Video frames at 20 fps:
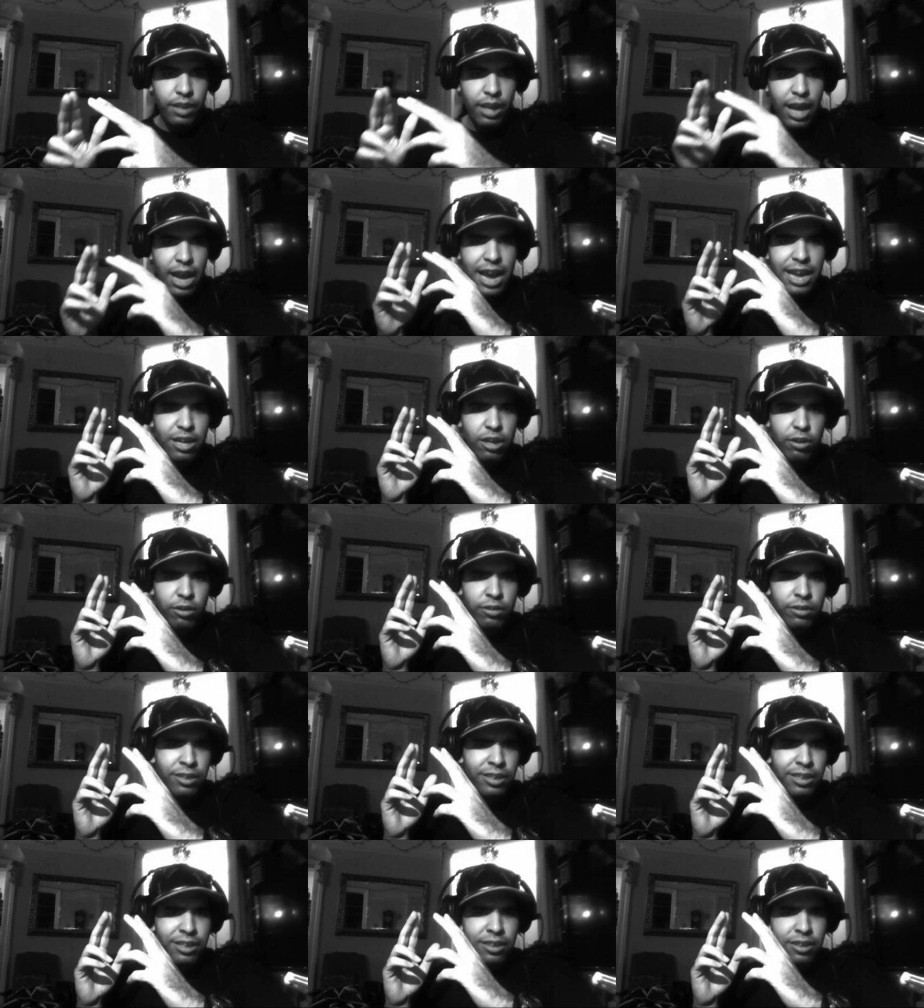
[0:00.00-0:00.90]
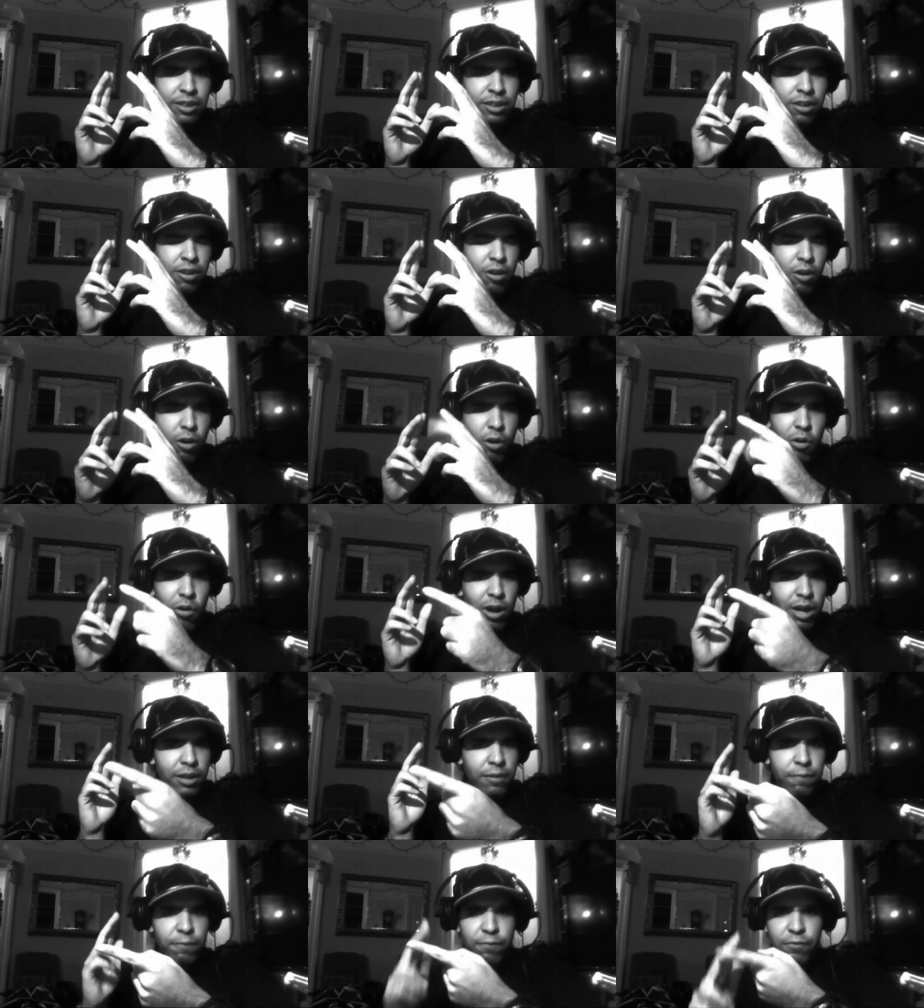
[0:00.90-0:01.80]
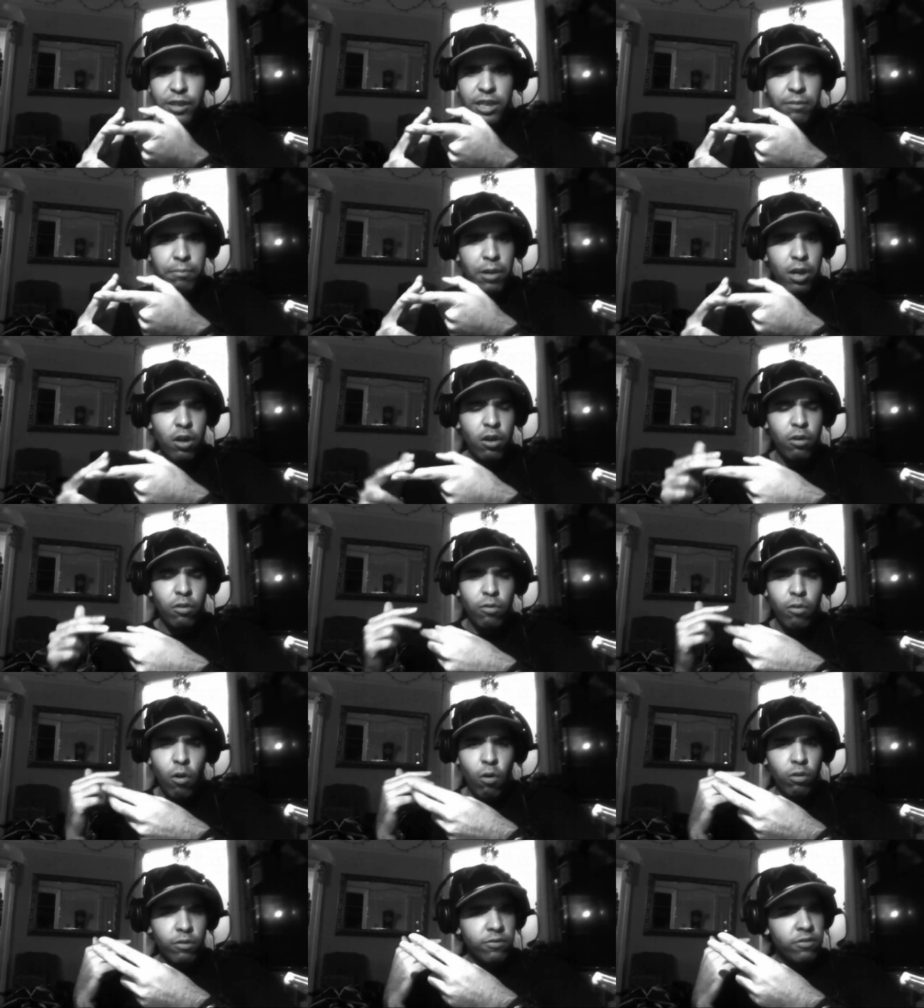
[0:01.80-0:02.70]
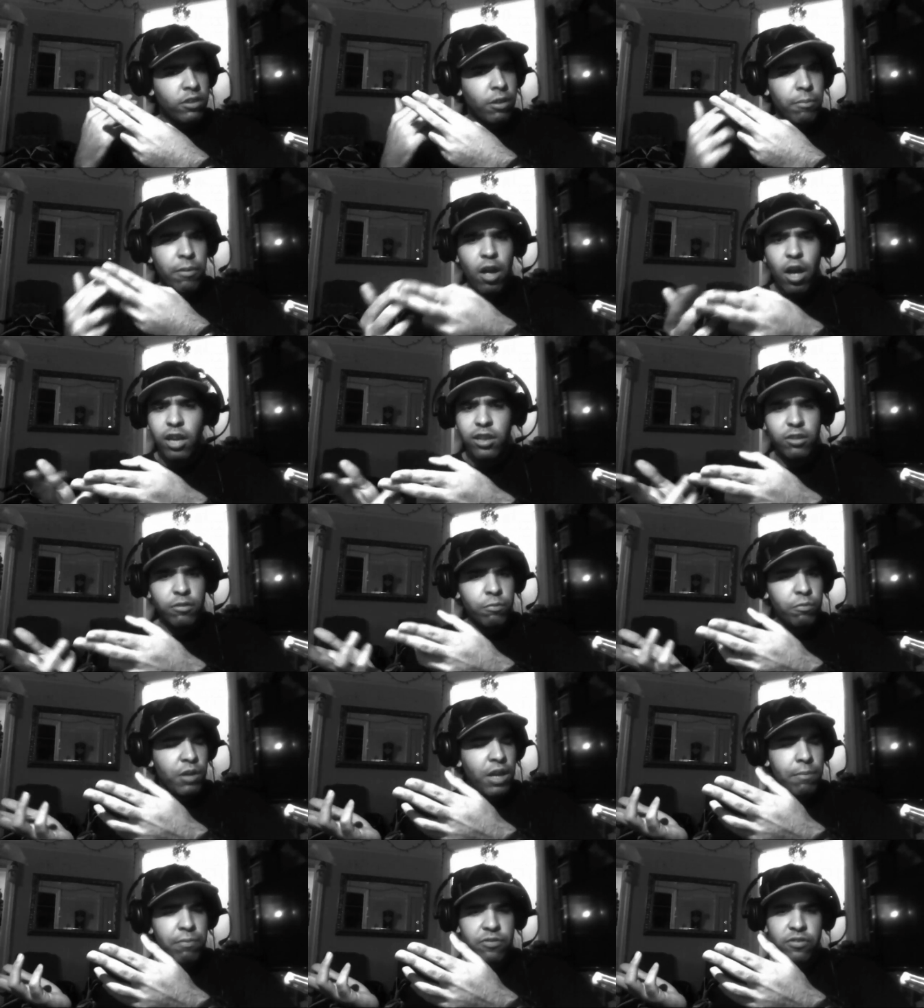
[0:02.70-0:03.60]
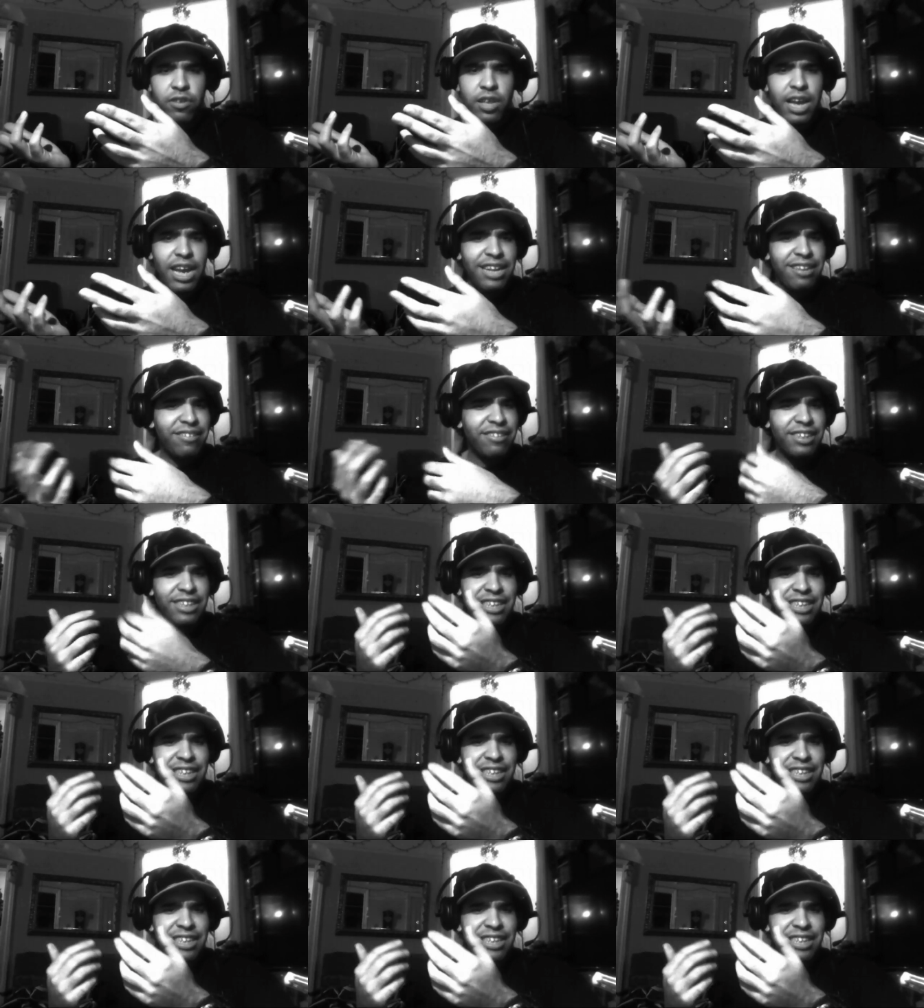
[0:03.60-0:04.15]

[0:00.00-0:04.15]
Either on Vimeo or some other website.